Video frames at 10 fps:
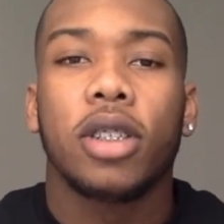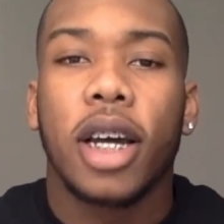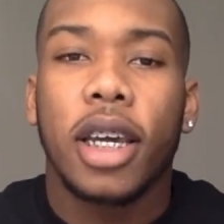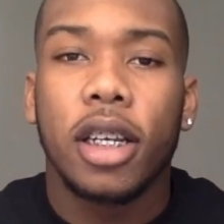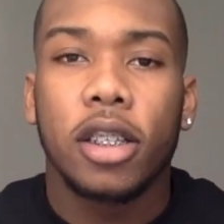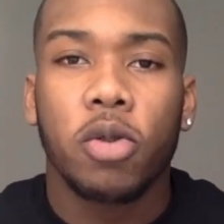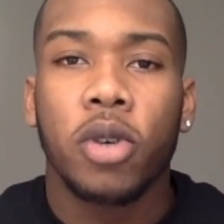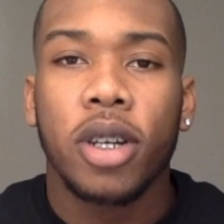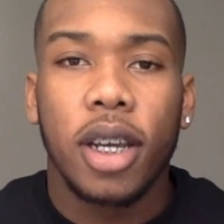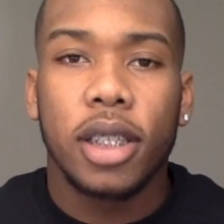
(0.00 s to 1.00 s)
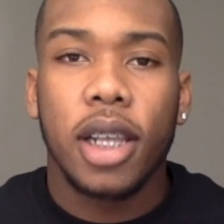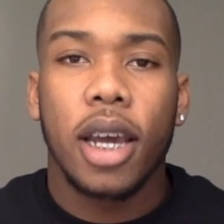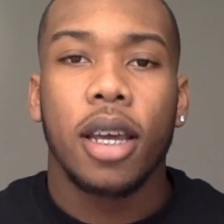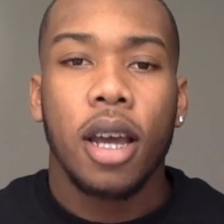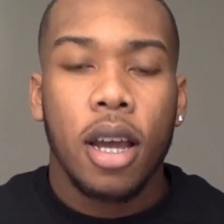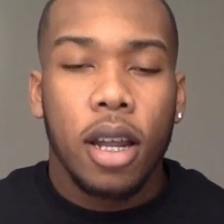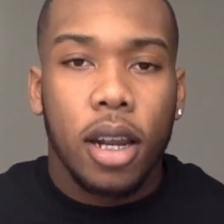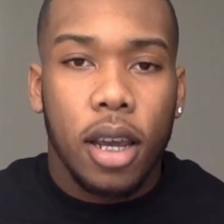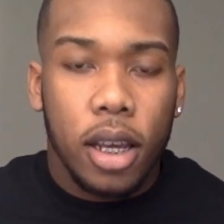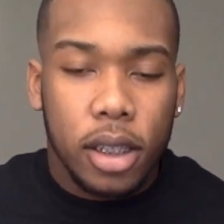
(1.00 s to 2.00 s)
and I get to 20, and it's like,
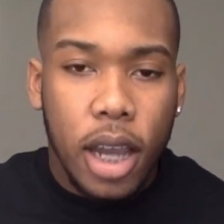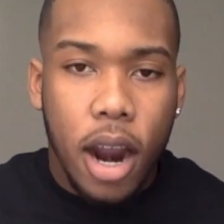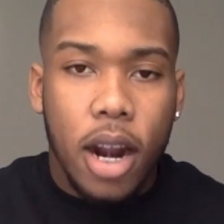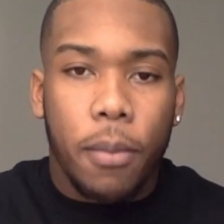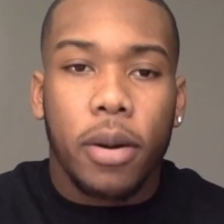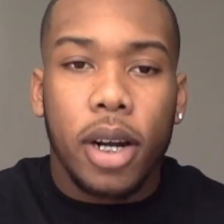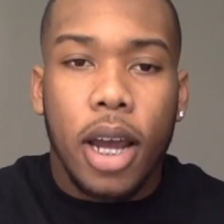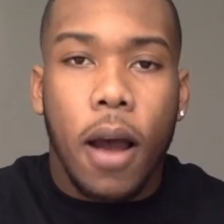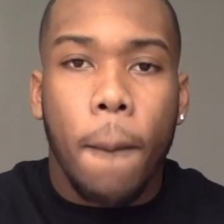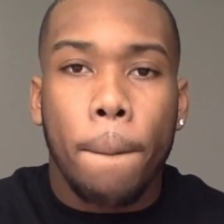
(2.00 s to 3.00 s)
dang, it's tiring. I put it down.